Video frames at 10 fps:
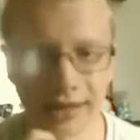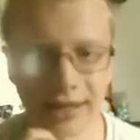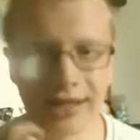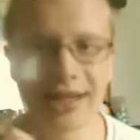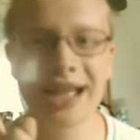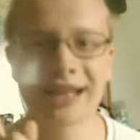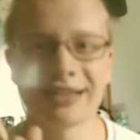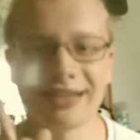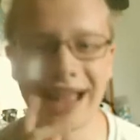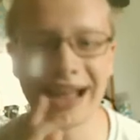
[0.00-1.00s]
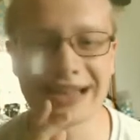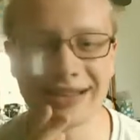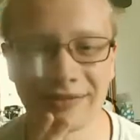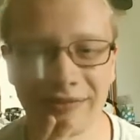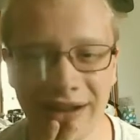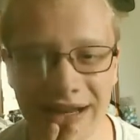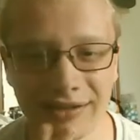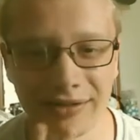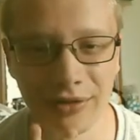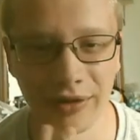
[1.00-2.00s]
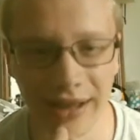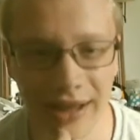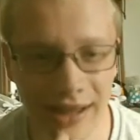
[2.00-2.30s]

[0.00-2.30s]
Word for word: Yes, that is a funny story.